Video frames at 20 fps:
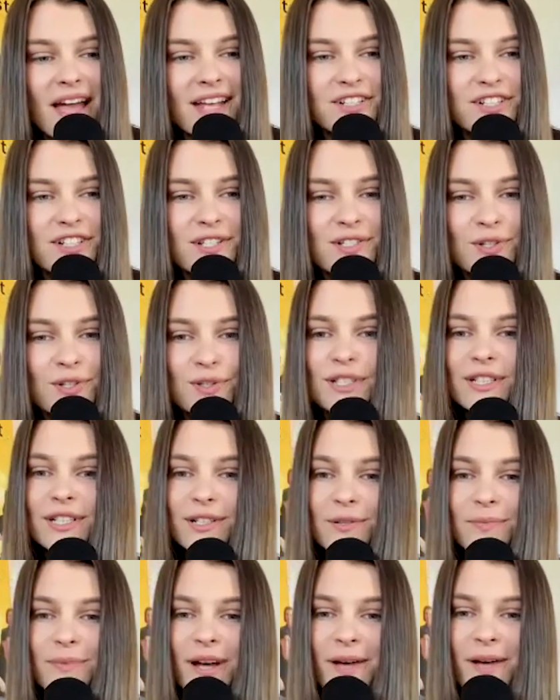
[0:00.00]
and just talk a
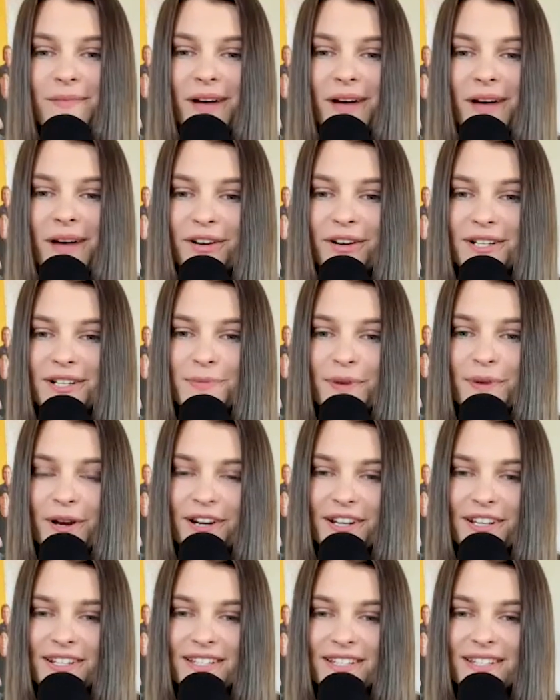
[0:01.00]
little bit about your
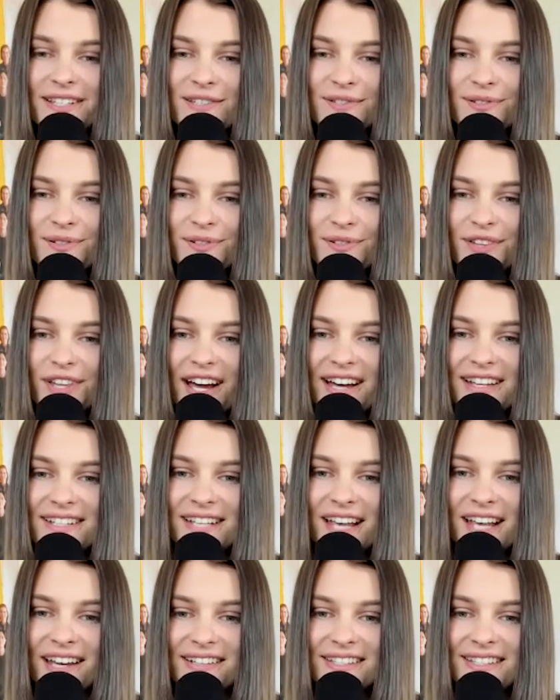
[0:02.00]
experience through the
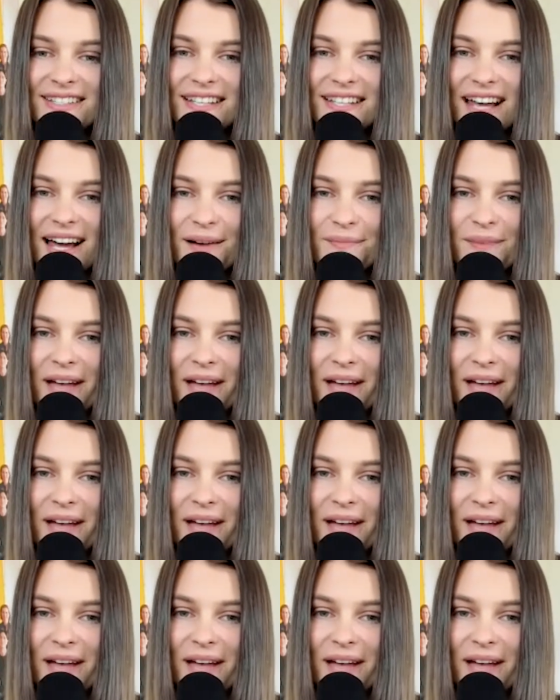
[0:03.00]
Icehouse,